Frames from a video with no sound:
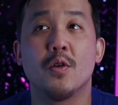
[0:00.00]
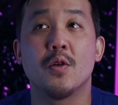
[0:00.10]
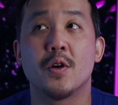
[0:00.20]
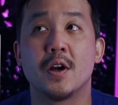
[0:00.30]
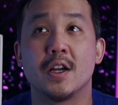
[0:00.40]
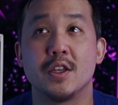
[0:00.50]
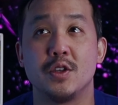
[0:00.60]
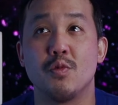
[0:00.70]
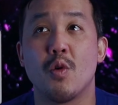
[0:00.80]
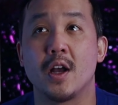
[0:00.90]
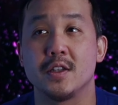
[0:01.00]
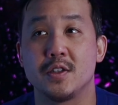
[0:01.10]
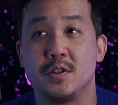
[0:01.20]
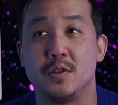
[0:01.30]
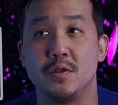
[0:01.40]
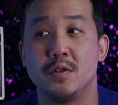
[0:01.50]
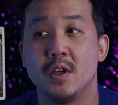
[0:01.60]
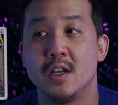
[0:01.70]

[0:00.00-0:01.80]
or you want to